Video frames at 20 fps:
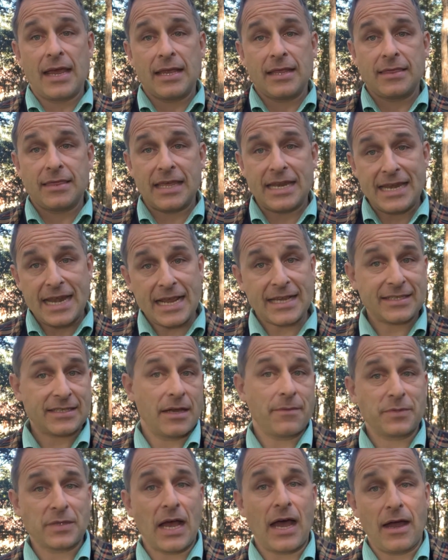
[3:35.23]
the next
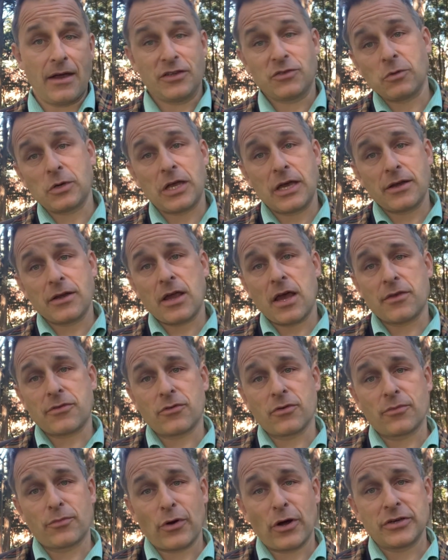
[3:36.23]
steps are is we're going to go
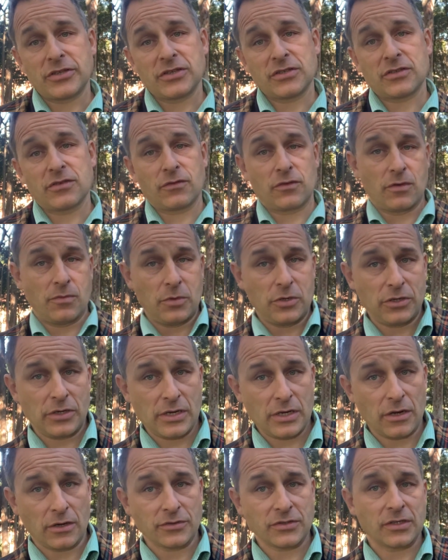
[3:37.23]
through a process of community
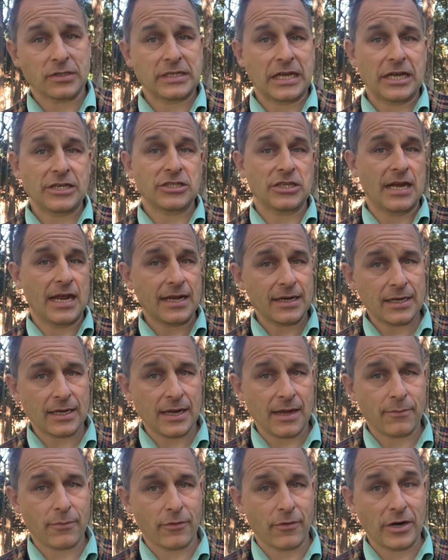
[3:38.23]
consultation and
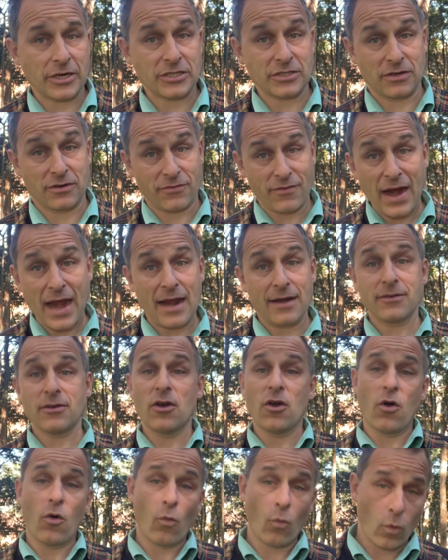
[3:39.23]
collaboration around
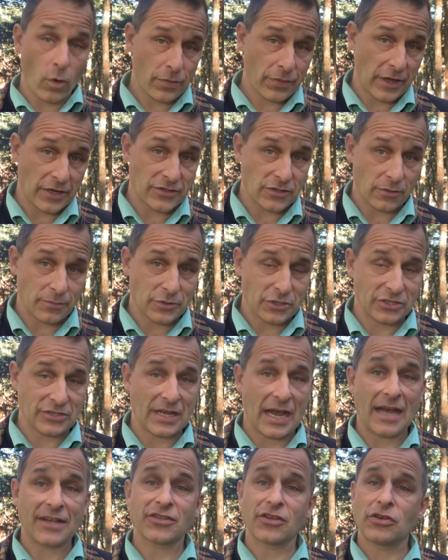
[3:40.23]
what those options
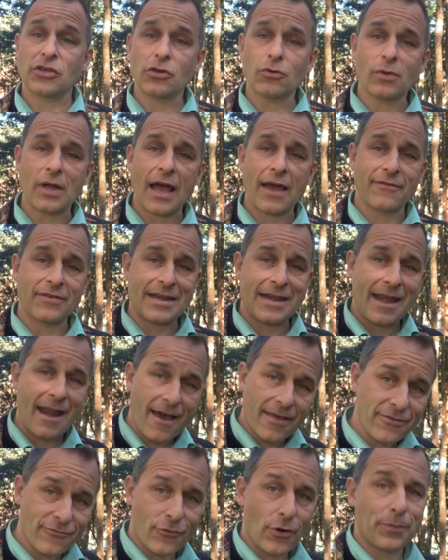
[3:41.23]
are. So you'll have
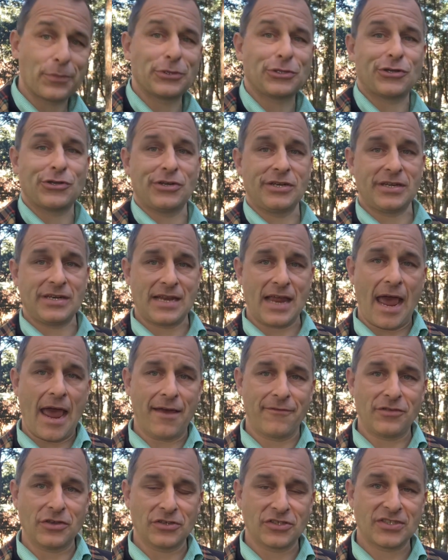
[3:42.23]
another opportunity to
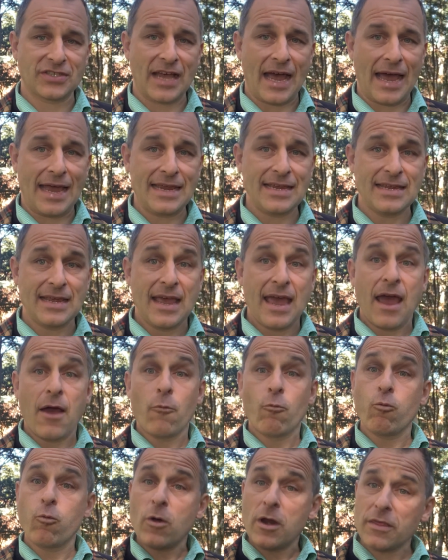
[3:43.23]
have your say
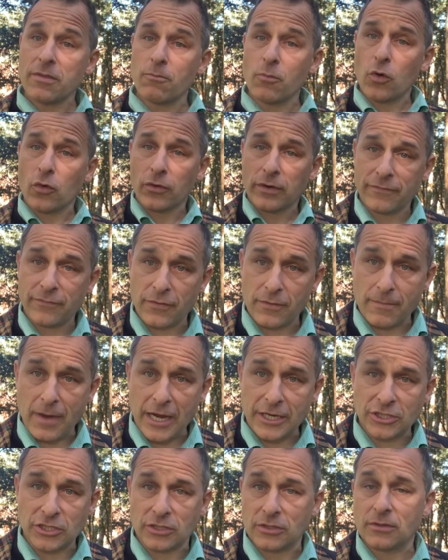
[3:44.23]
with more
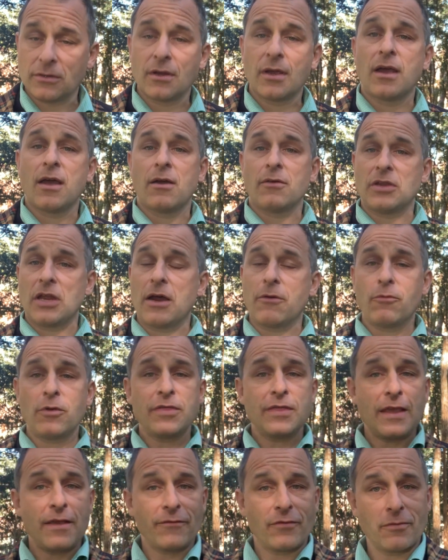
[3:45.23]
information. You know, with
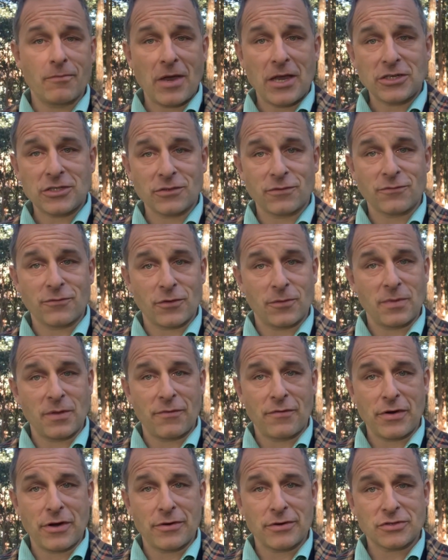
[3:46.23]
the information from the
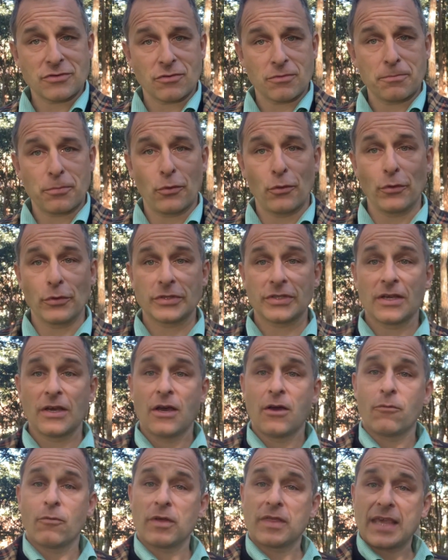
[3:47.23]
various reports,
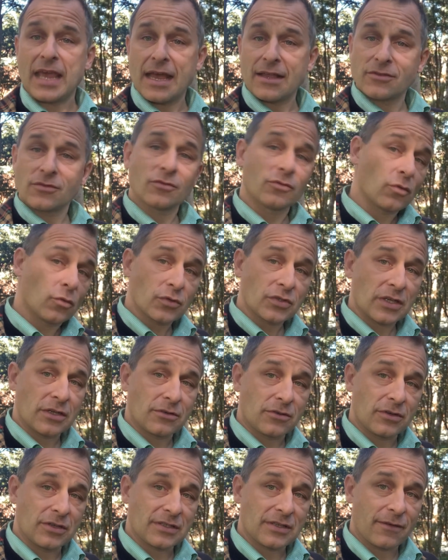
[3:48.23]
with council also
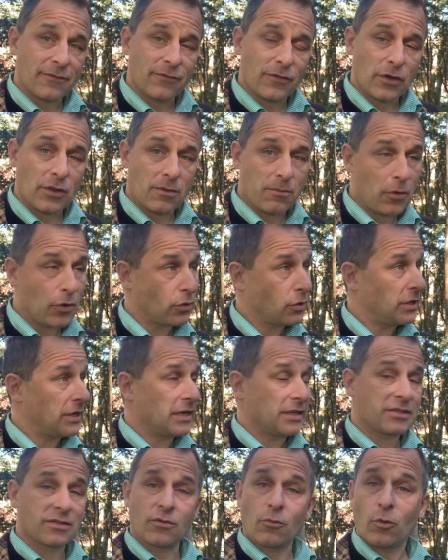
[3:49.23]
doing some further modelling
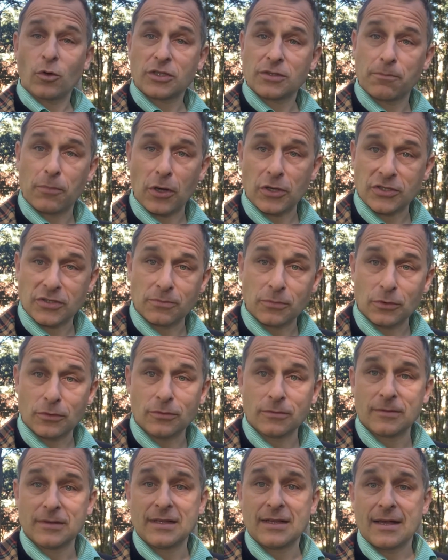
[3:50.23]
as to what's
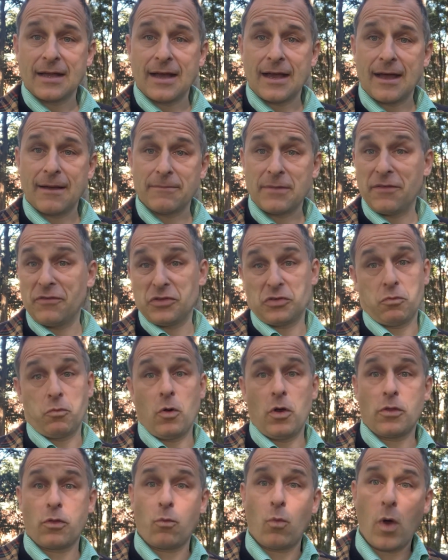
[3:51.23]
possible, um, if it's
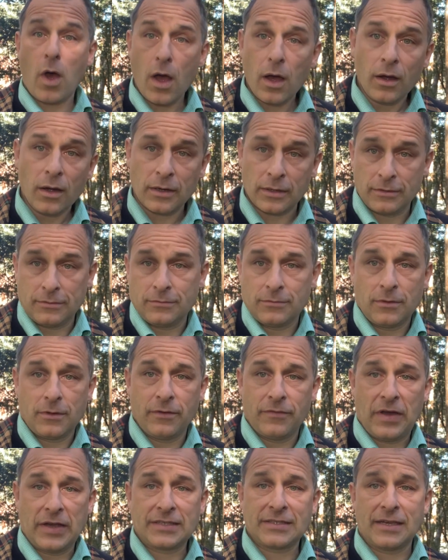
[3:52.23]
worthwhile
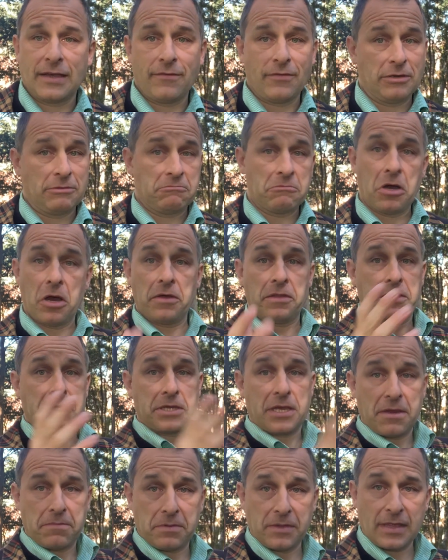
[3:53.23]
of us even either
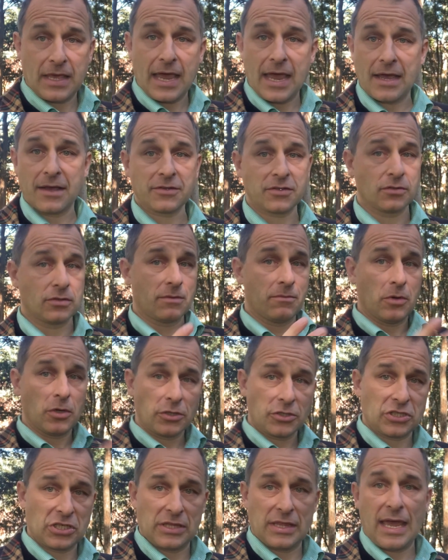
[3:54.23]
keeping the house or
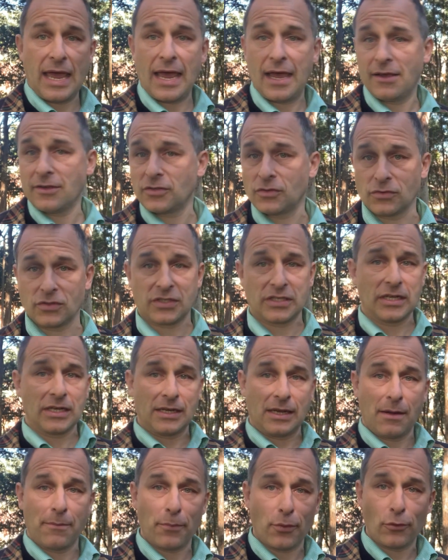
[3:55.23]
demolishing the house or
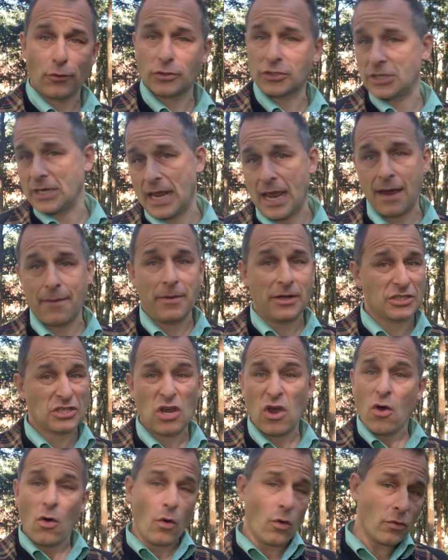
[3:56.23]
selling a portion, how much,
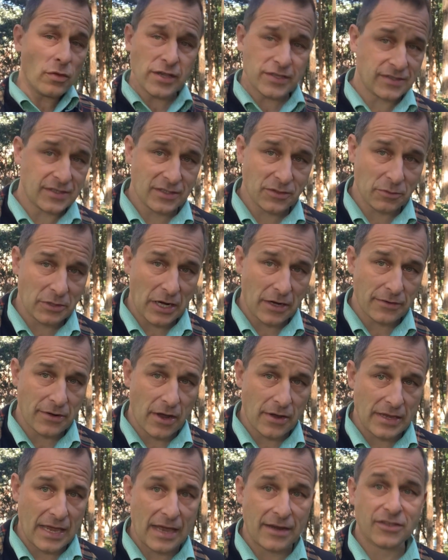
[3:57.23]
all those things we don't know
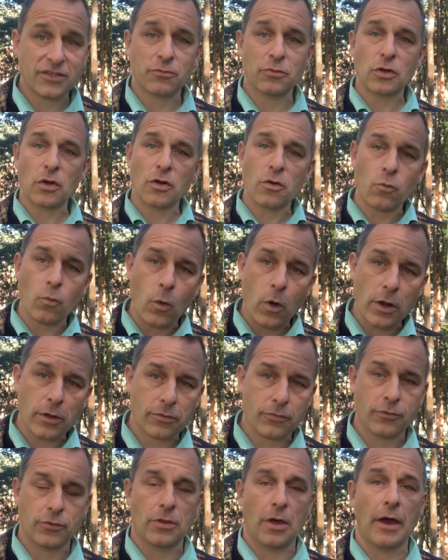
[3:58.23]
yet. So we've got to work
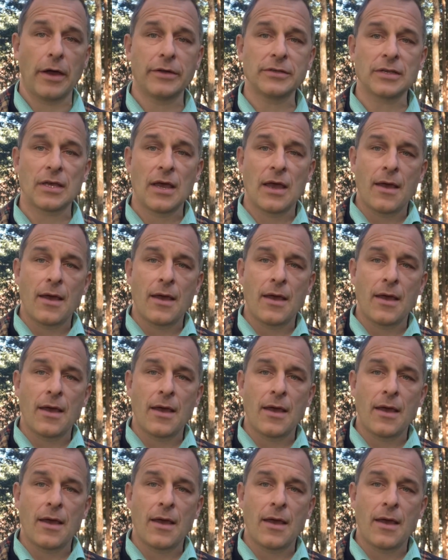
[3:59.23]
through those